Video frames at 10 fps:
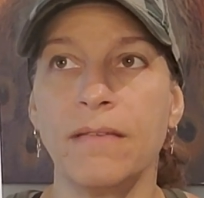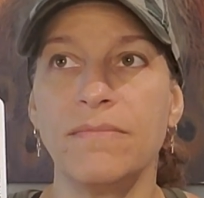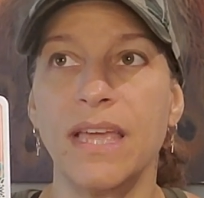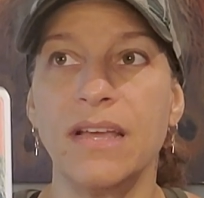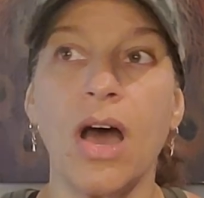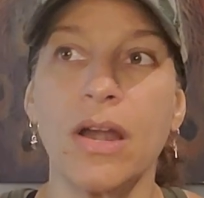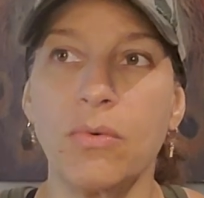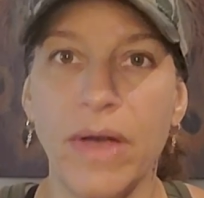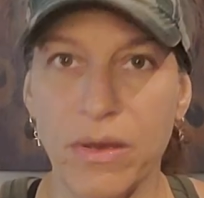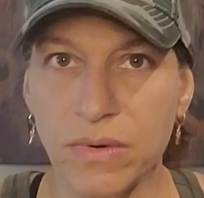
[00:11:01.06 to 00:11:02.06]
they got
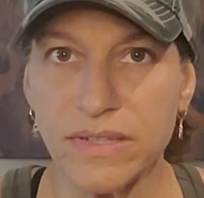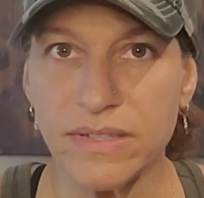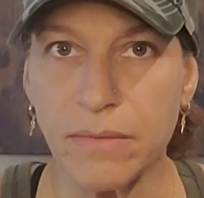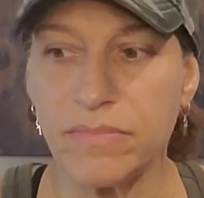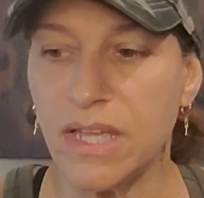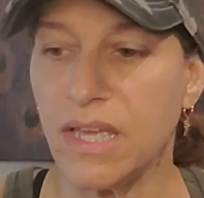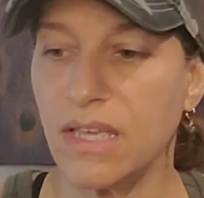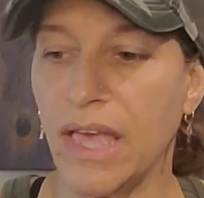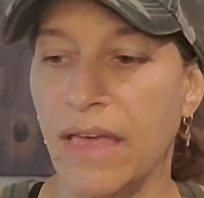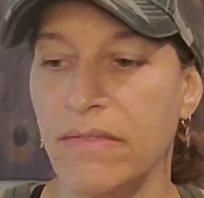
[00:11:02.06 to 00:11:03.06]
away with
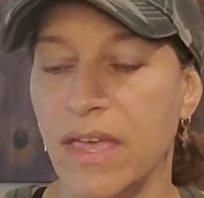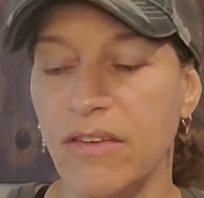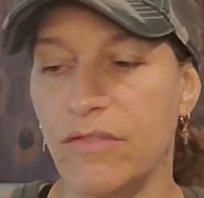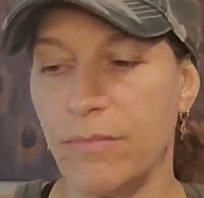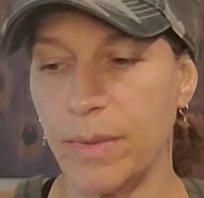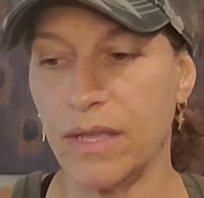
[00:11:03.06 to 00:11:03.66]
something and they've